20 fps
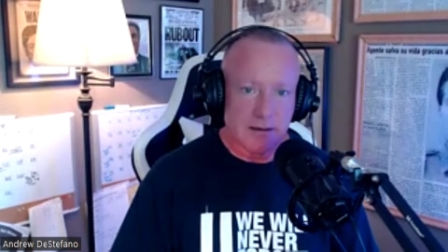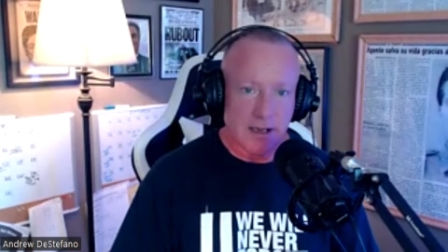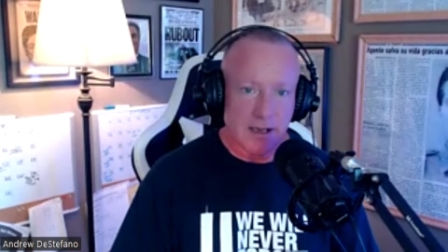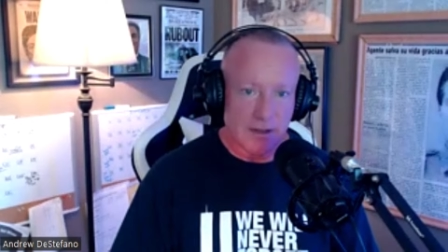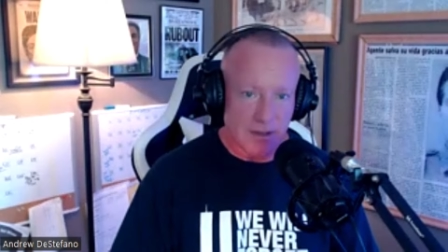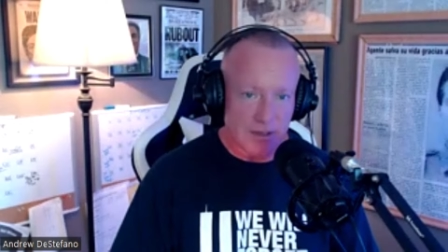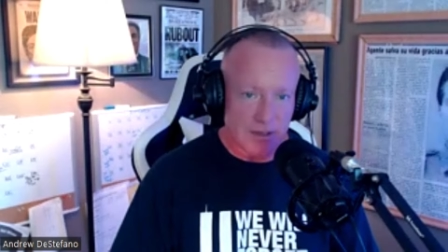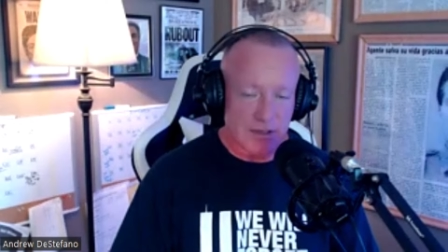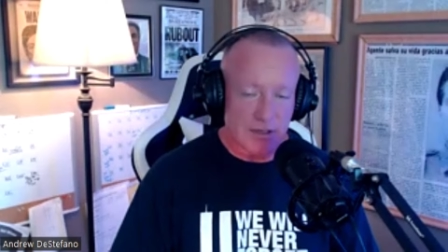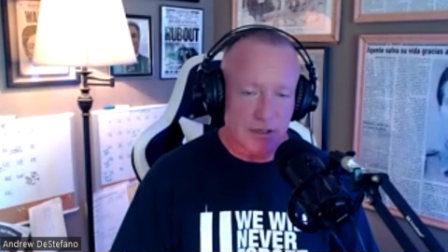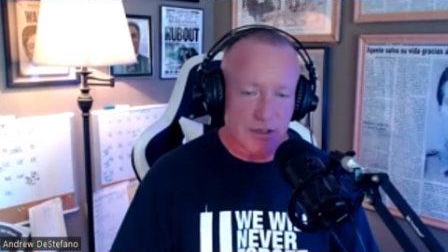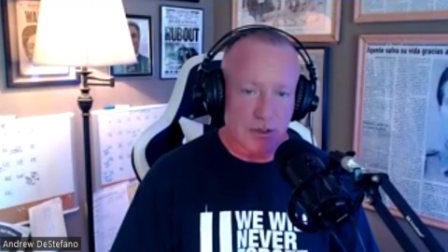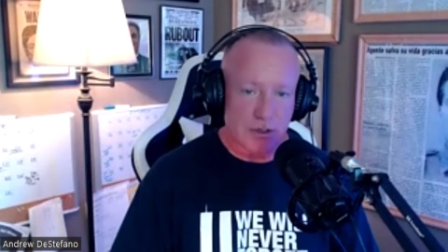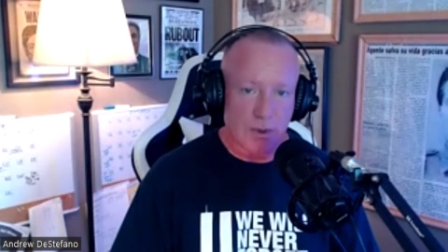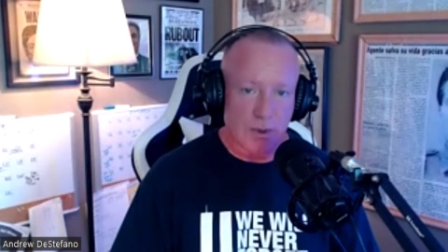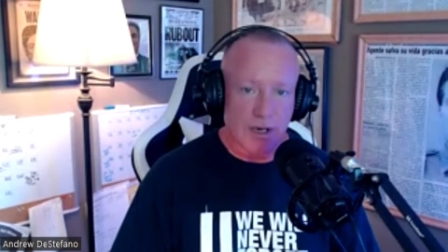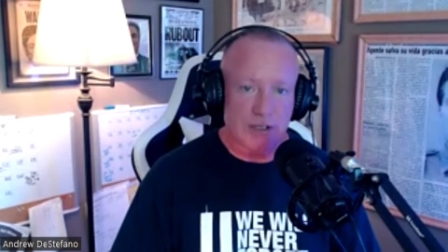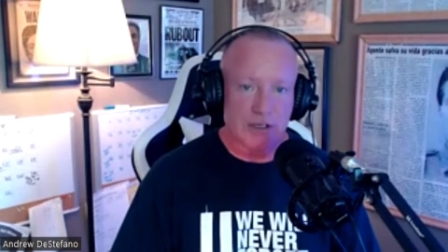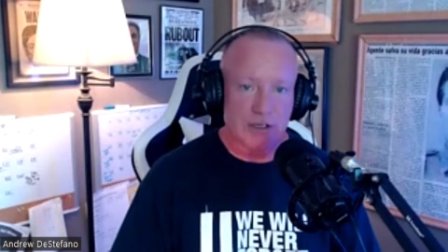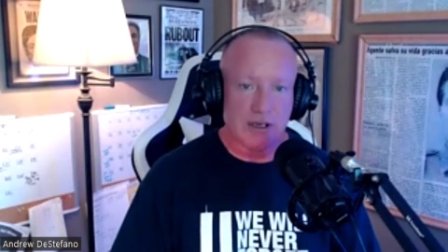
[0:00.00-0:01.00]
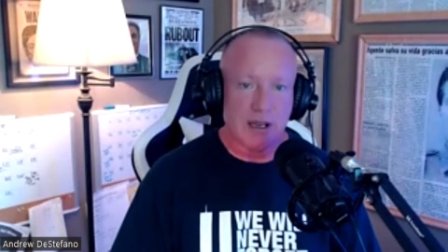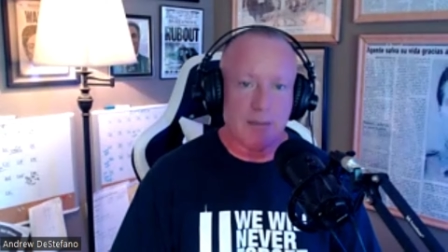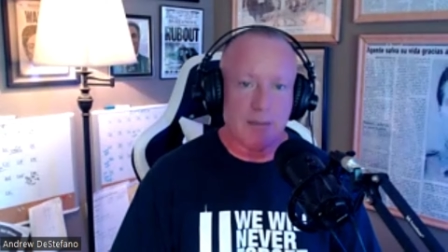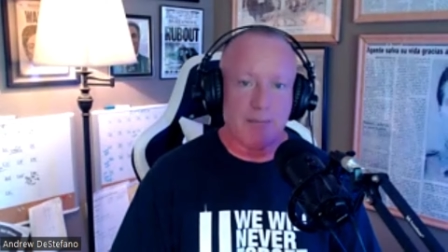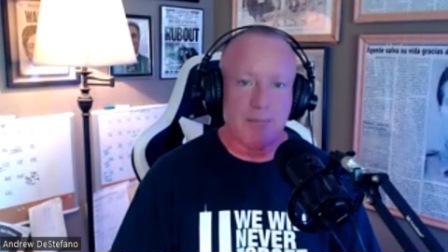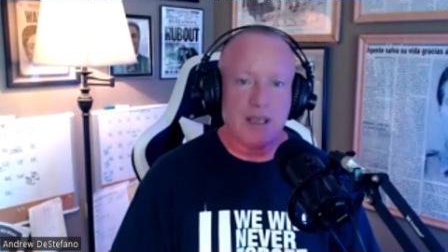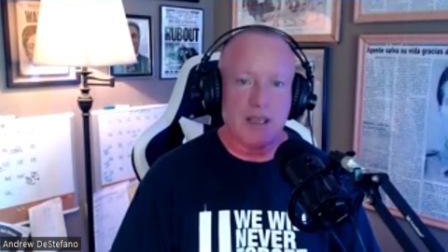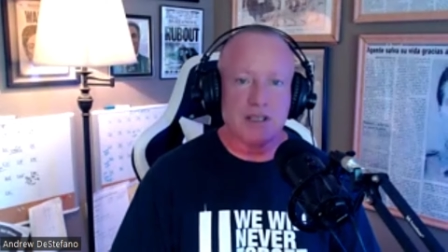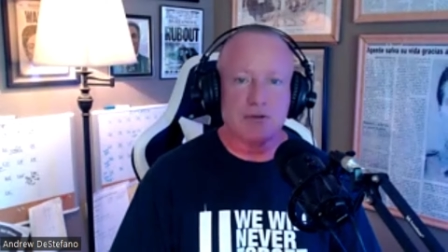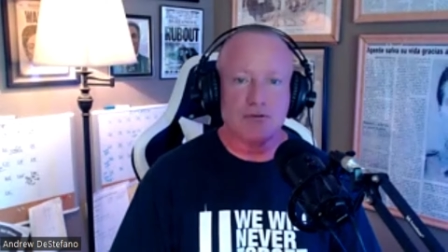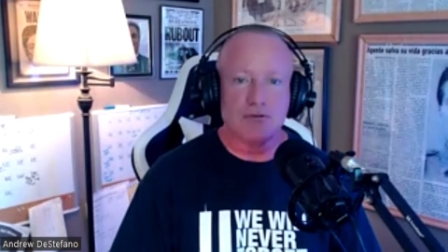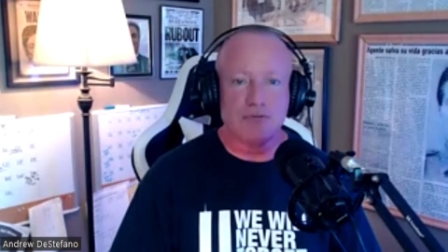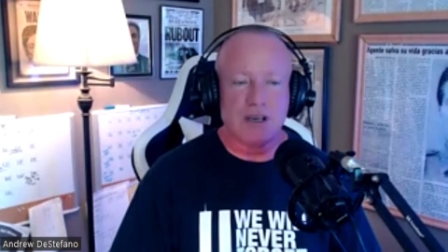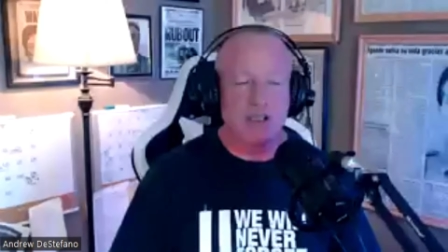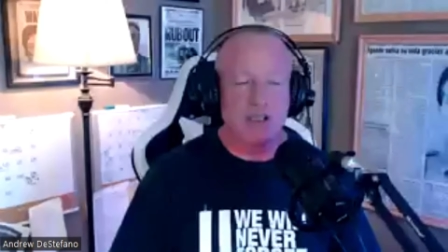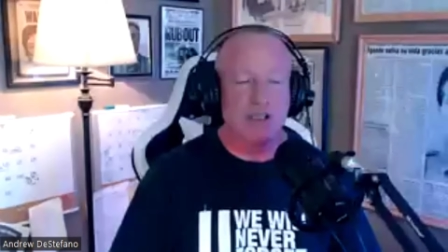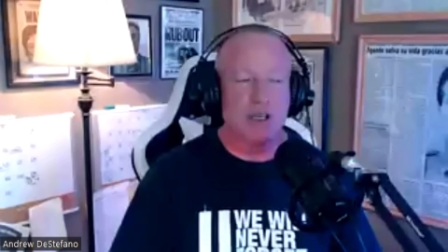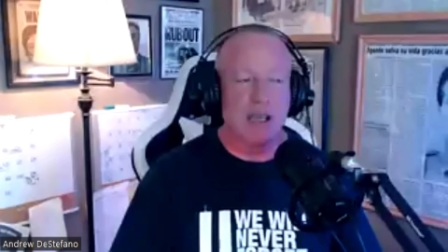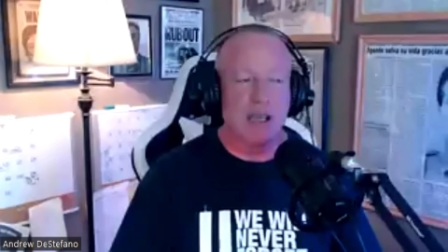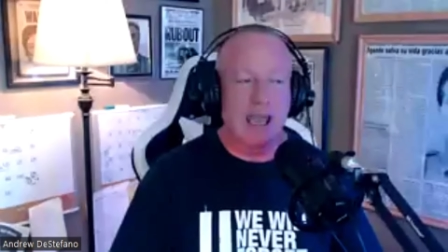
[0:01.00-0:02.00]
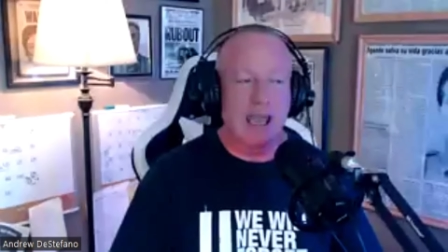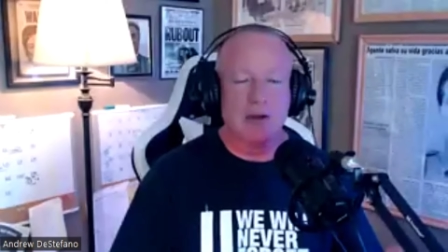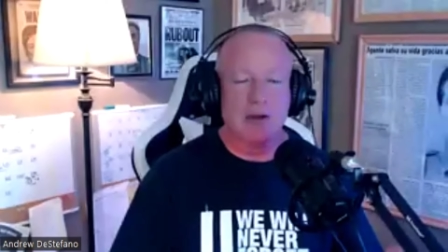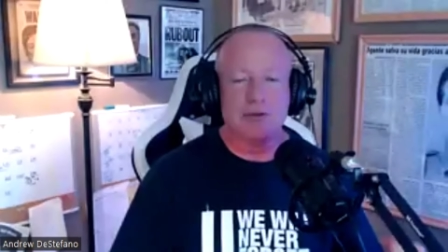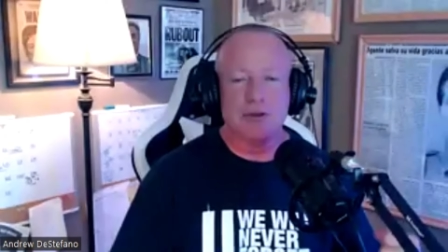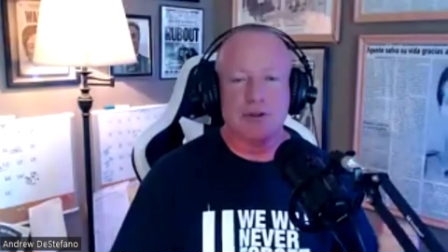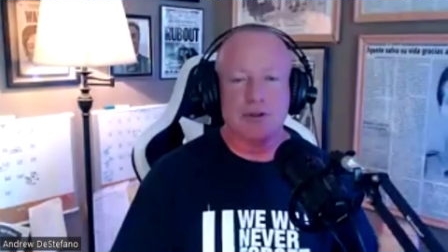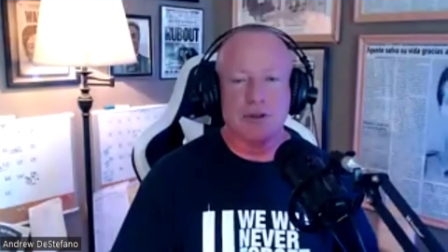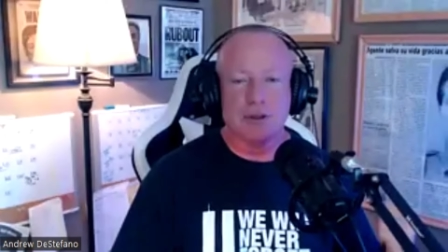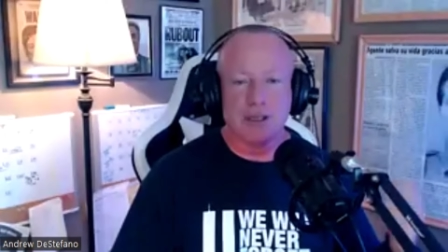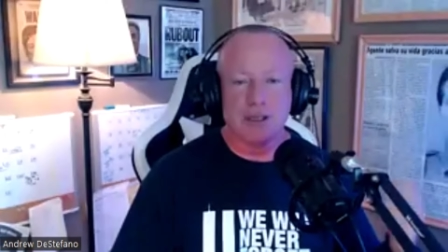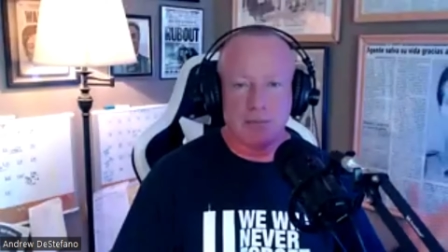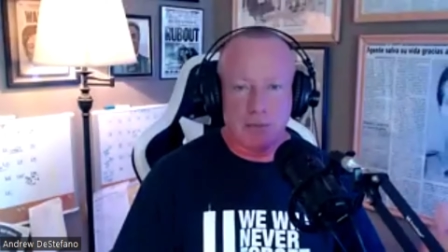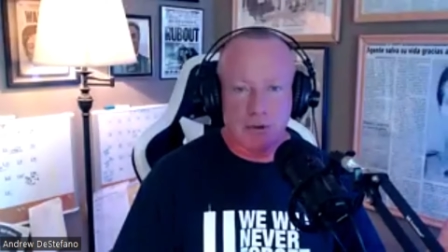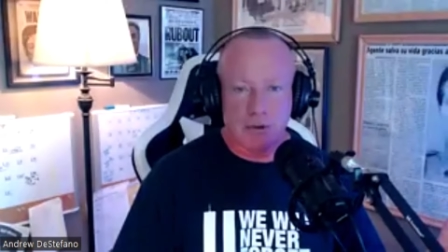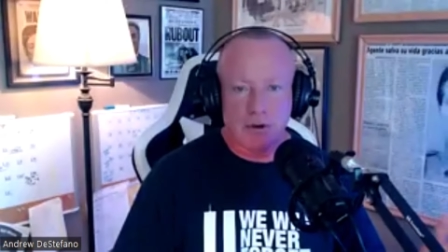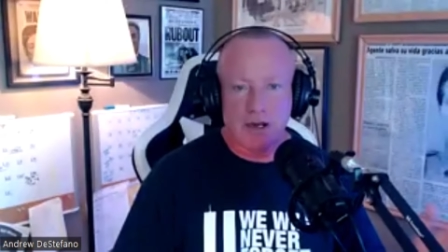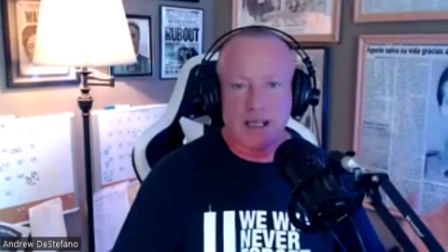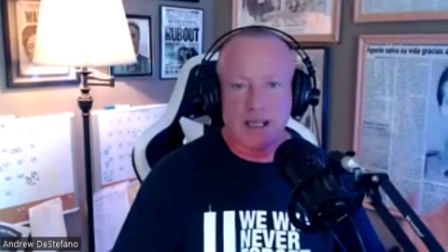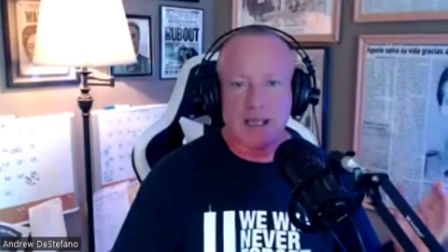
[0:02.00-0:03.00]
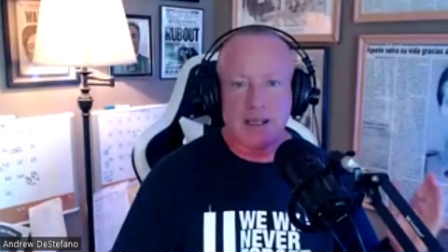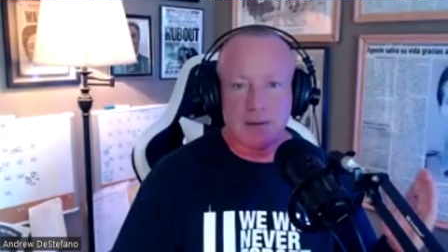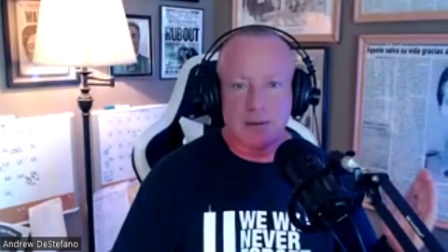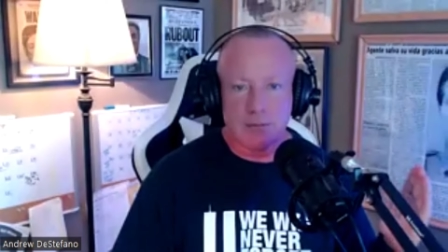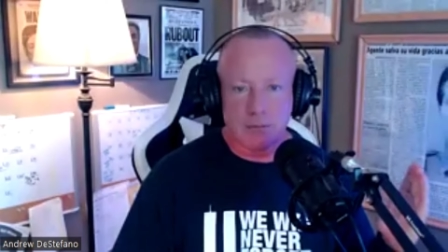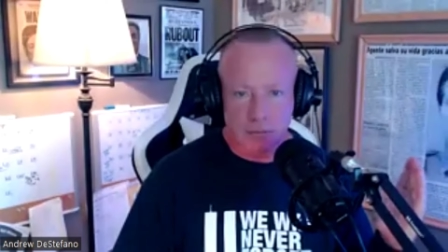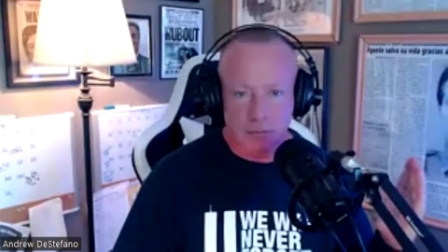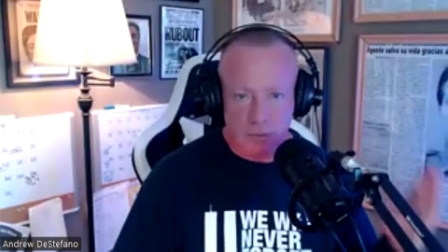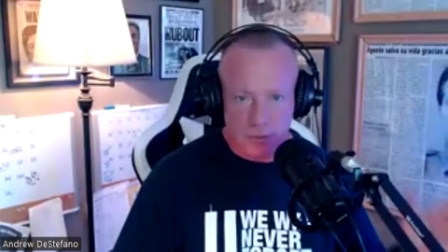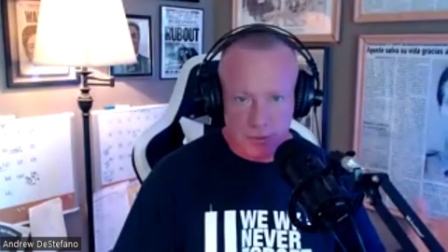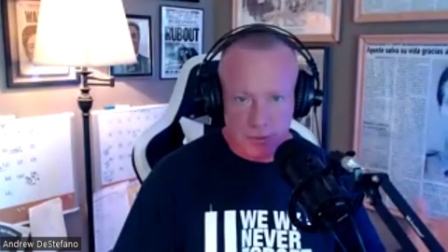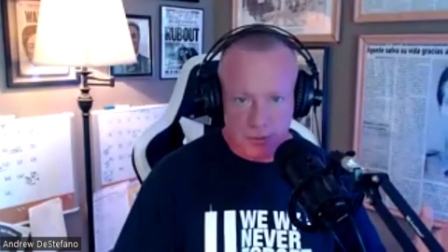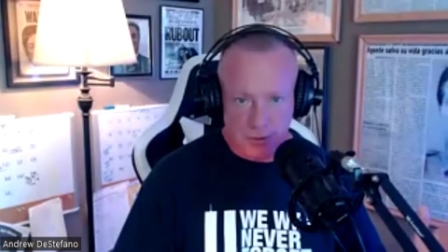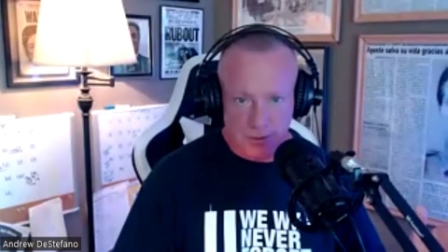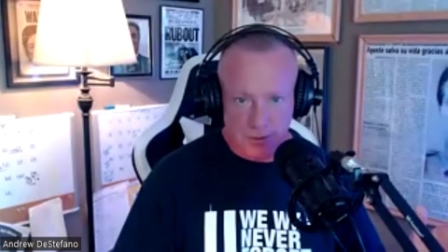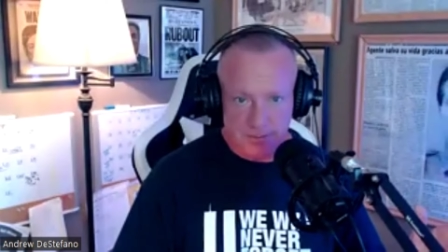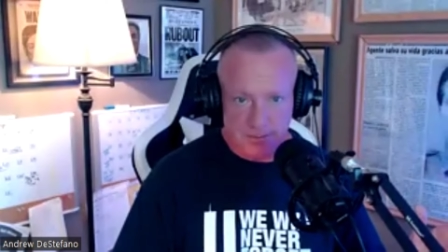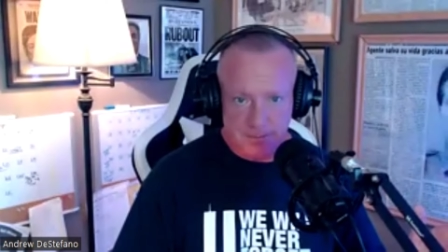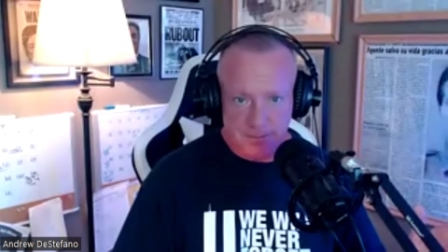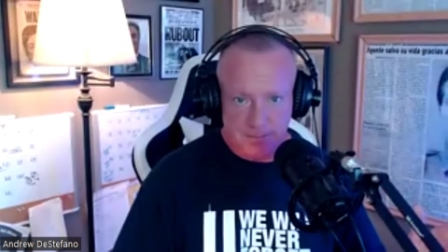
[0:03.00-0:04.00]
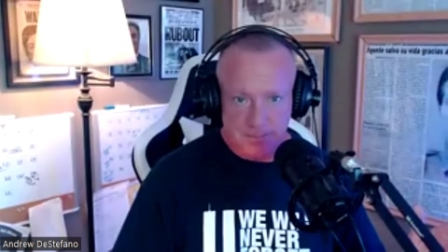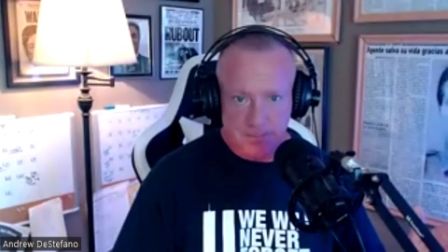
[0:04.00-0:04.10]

in this situation, it means reaching out to the community in Brewster